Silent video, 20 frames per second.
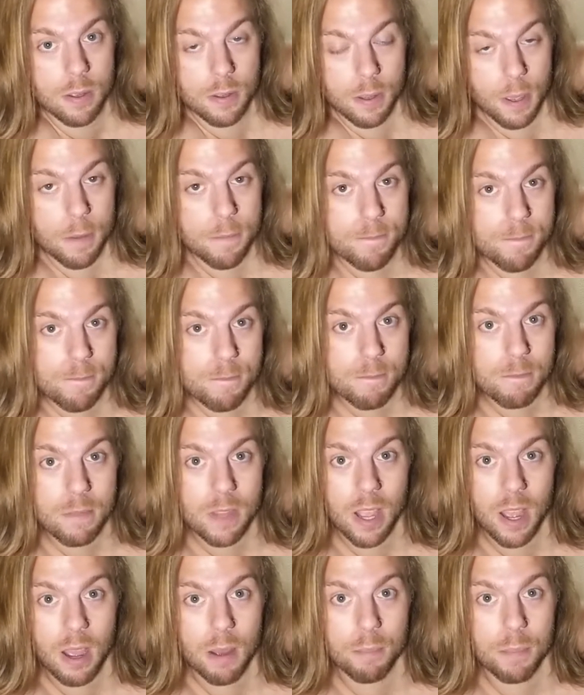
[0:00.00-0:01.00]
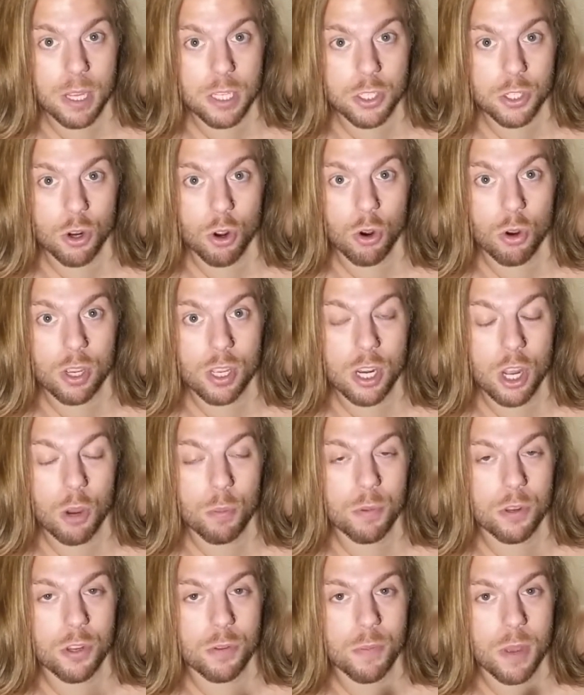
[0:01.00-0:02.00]
Okay, I'm Master Hogan,
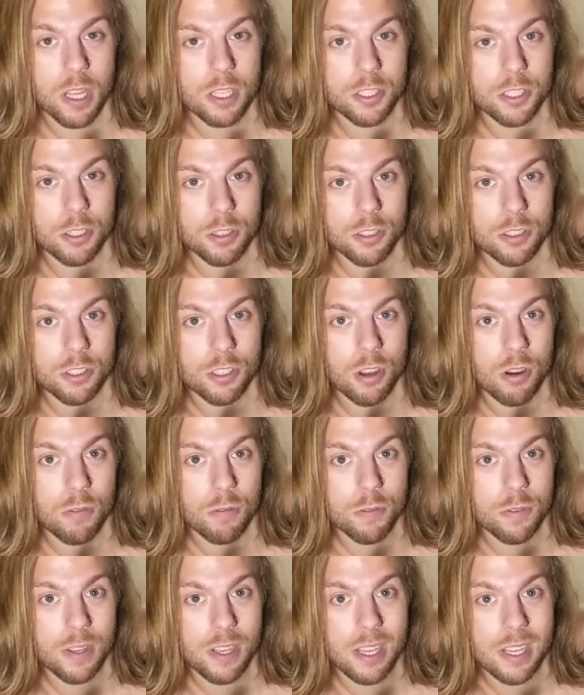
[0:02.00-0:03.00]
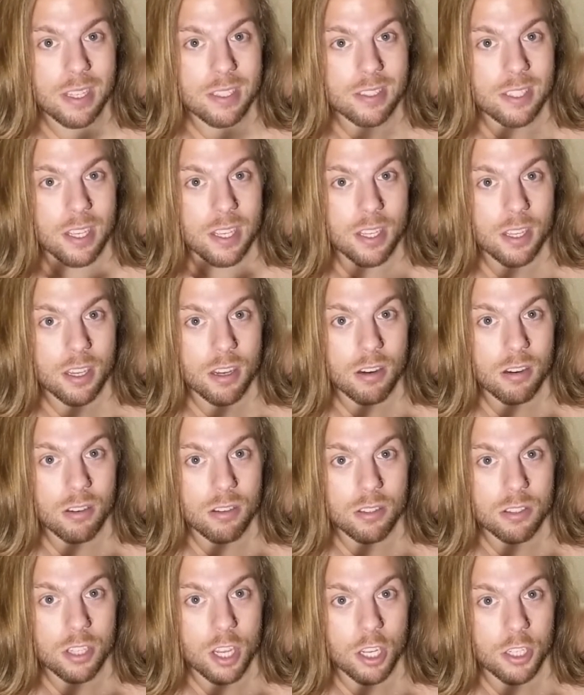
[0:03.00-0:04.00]
helping you master yourself. Take care.
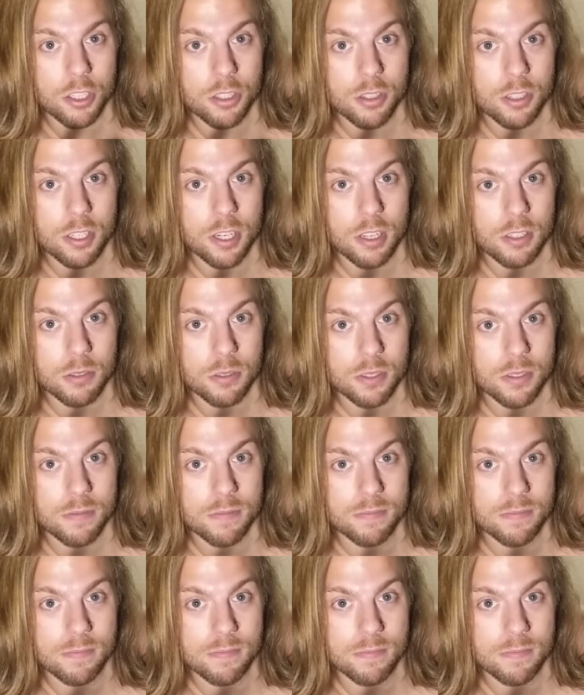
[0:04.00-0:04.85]
Talk to you in the next one.